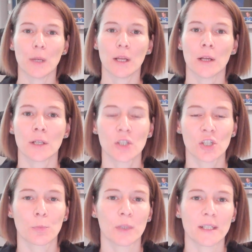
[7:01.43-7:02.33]
similar
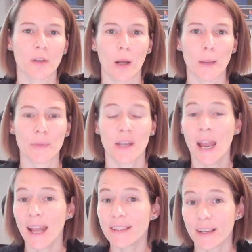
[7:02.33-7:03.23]
sprint times,
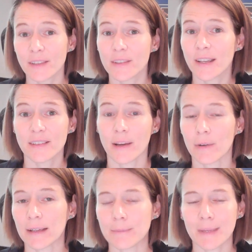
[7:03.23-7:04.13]
it doesn't
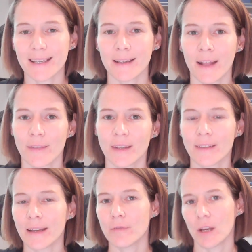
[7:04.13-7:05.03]
necessarily mean
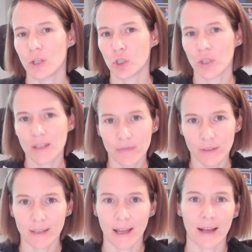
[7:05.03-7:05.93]
that they've
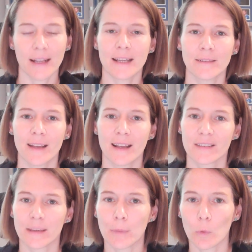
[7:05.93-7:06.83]
achieved that in a
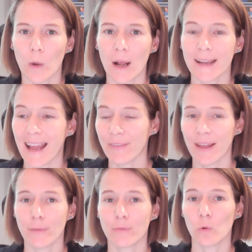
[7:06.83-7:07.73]
similar way
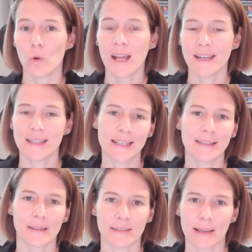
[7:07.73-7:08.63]
and therefore
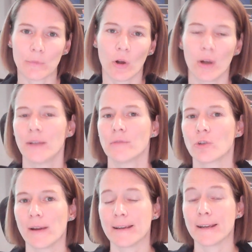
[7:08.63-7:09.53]
need the same kind of
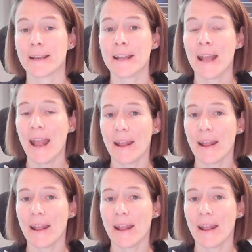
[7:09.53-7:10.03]
training.